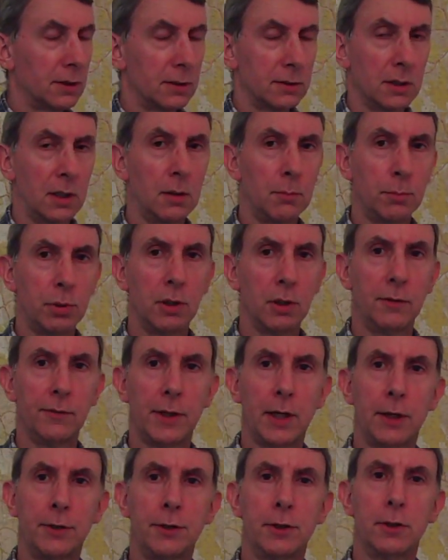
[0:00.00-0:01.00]
example of
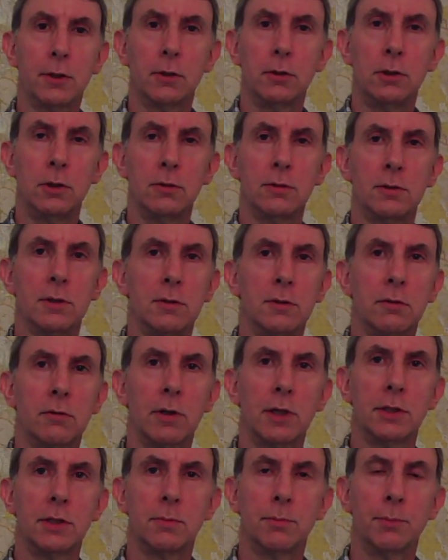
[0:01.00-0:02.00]
how you can use
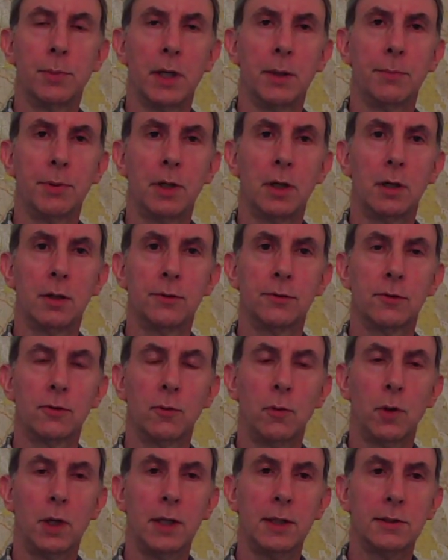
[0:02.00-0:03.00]
integration by parts
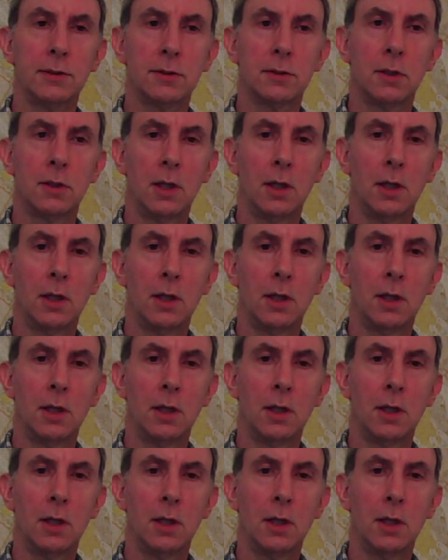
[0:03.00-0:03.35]
twice